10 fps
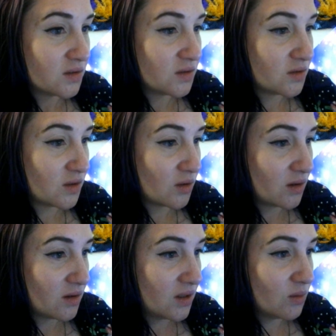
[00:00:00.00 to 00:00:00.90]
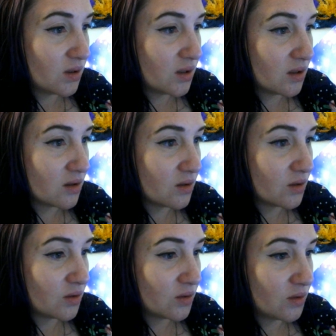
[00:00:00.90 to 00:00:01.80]
So I think we're going to
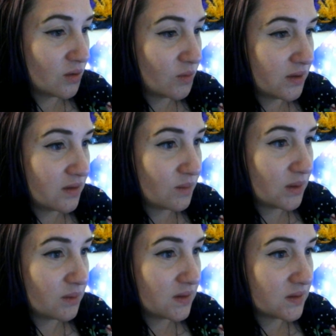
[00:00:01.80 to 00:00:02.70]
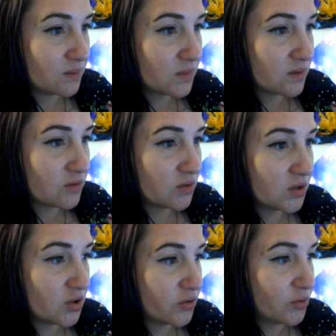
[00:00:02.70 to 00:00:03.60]
go with maybe some
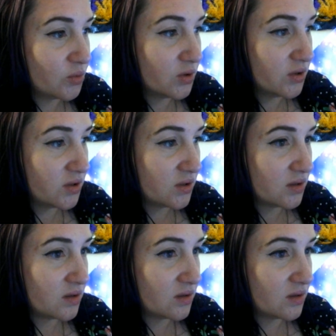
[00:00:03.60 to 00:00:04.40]
traditional wood.